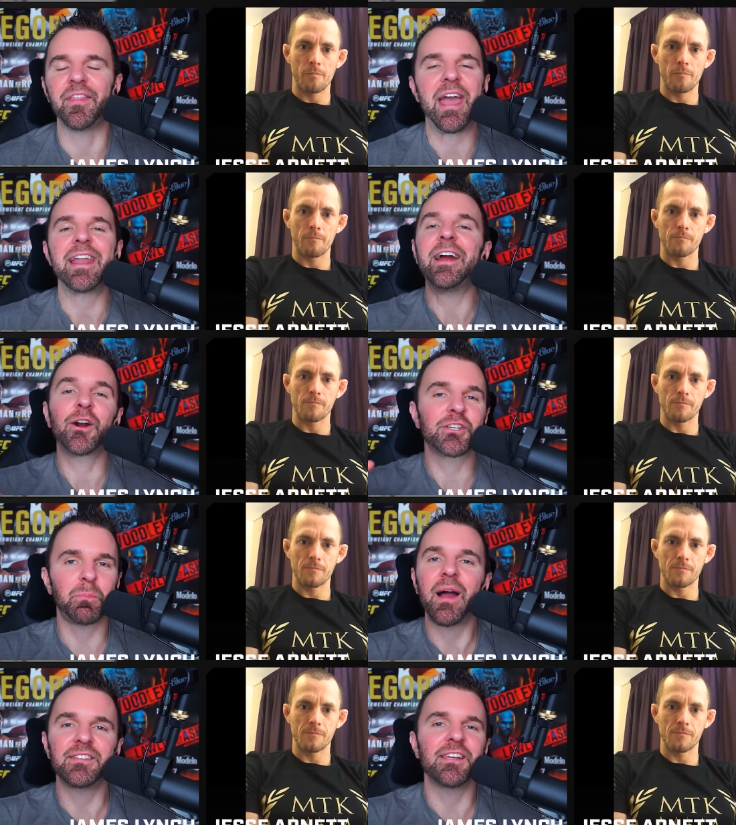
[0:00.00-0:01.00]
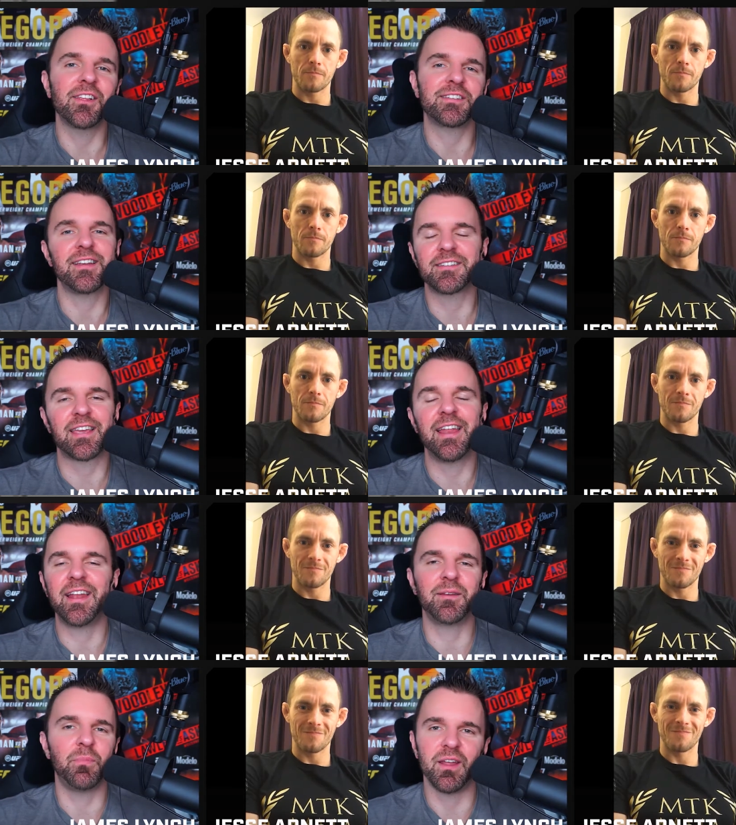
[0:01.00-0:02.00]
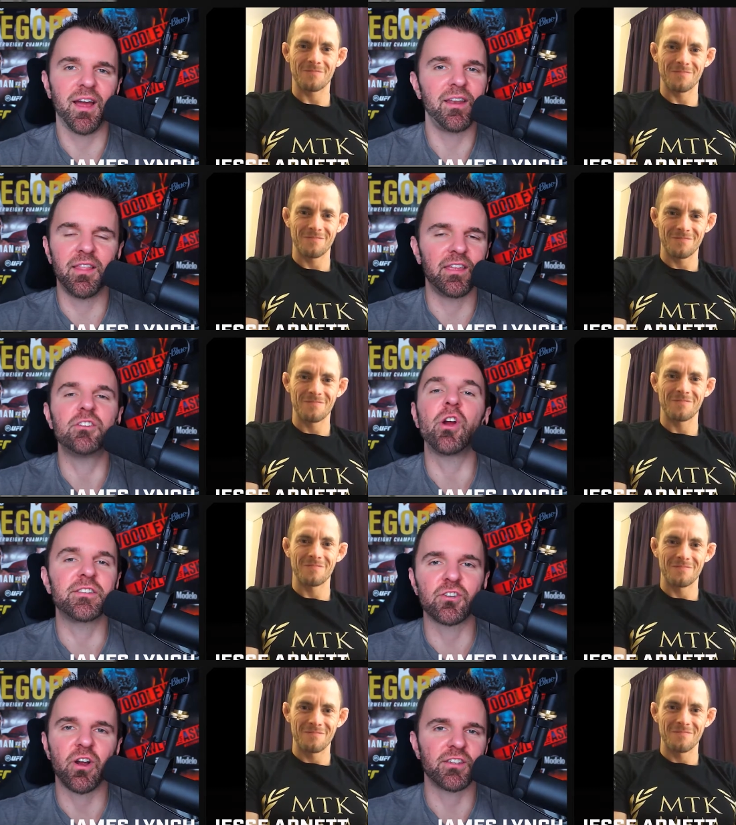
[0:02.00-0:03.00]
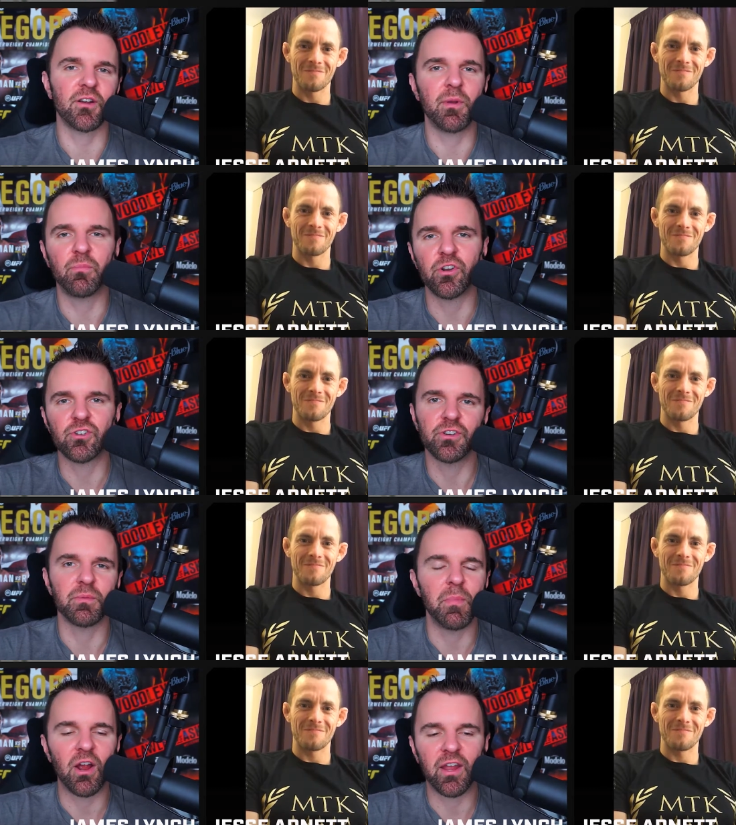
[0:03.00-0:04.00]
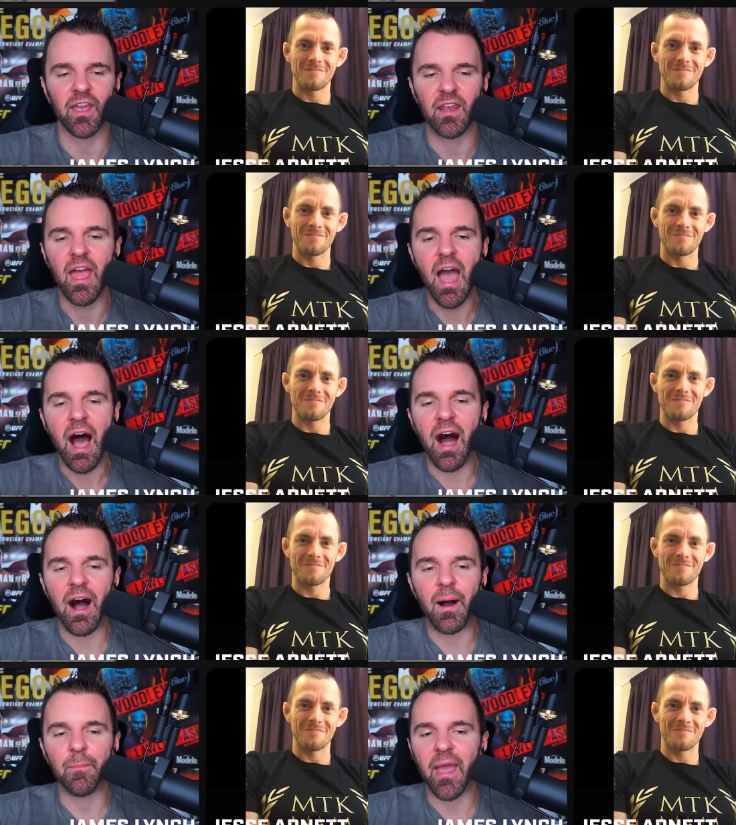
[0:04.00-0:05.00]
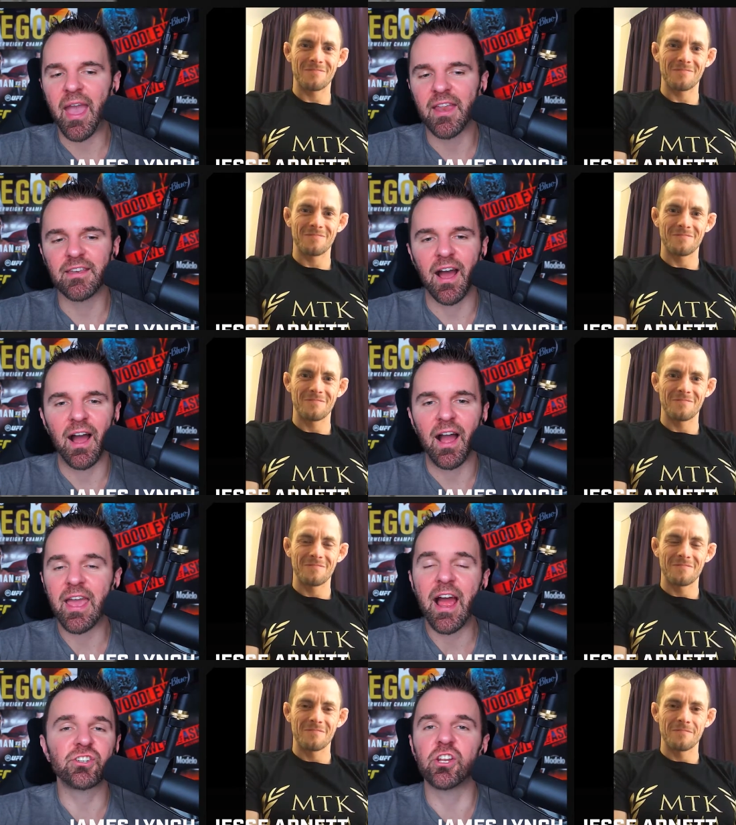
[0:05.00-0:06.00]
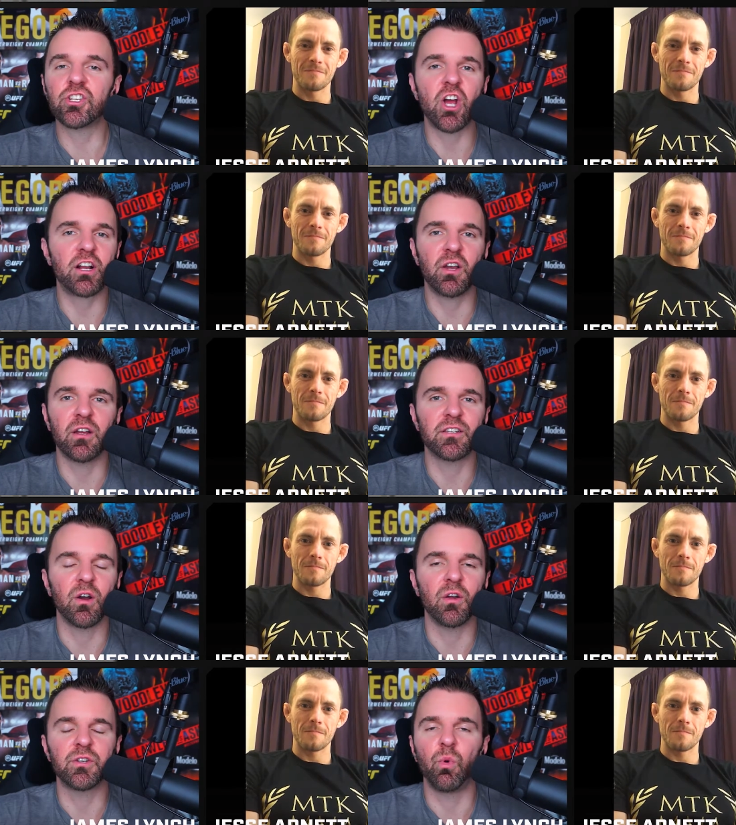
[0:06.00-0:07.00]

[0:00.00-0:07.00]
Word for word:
Speaker 1: uh, they had Eric Spicely listed as a Canadian but I, he trains at TriStar but I'm pretty sure he's American um, and uh, and actually I just talked to, to, to